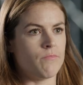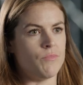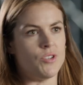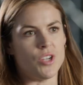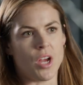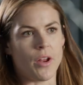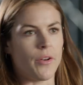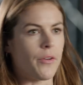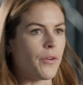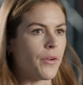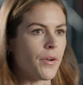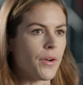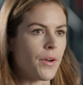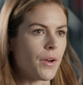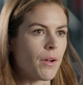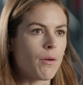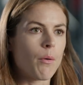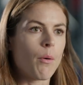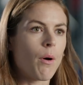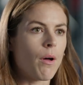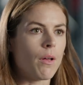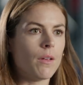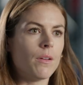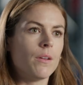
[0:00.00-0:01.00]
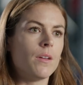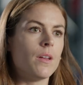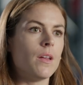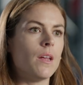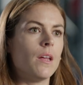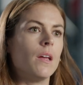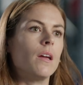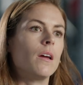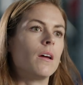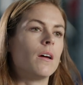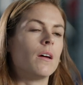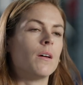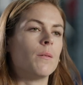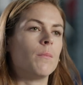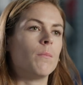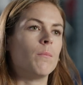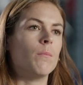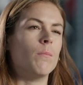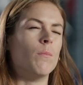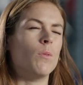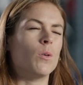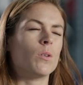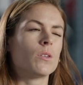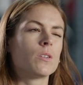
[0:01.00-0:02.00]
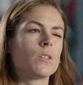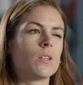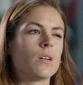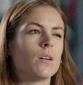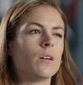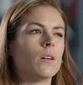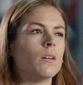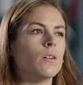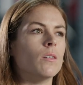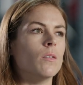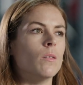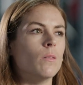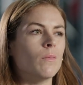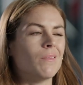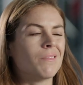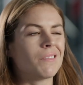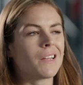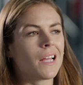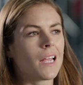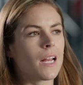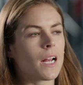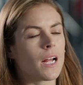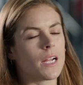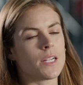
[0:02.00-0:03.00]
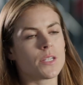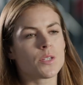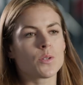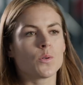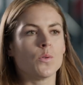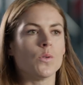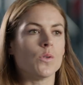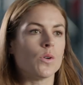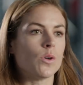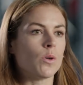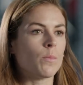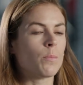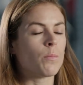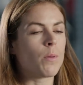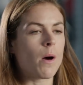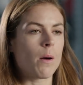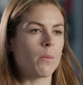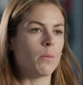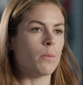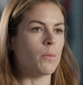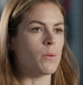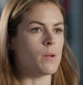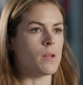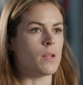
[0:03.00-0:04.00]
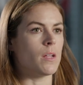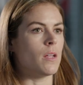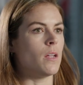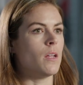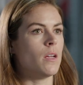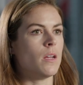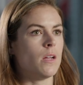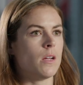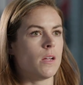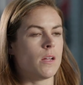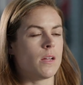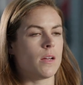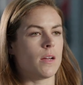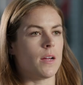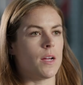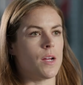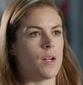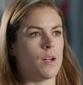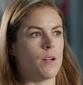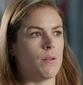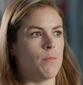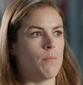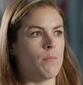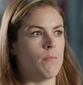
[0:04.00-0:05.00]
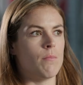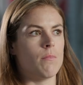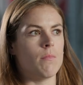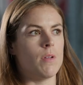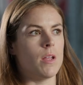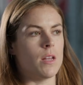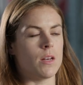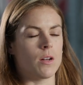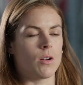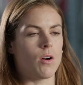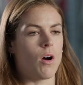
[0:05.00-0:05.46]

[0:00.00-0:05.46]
gender inequality more so late high school, probably into